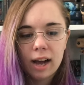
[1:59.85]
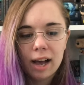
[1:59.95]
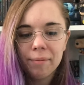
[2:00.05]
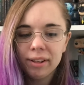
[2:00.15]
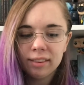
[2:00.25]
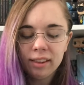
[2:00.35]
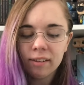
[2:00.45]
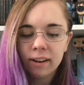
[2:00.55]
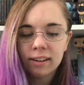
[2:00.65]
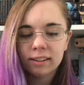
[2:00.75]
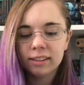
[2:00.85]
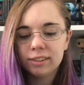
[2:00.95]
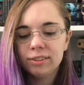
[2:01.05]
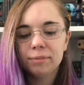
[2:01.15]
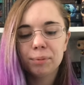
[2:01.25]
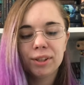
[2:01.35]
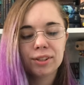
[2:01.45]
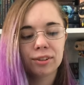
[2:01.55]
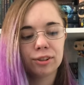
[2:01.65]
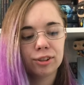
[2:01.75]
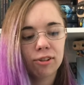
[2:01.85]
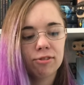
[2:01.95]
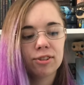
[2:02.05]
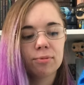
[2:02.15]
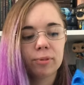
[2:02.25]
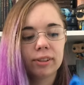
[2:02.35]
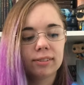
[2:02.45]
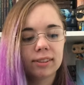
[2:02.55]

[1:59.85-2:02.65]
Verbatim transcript: I mean, theoretically, you could put this on a shelf somewhere.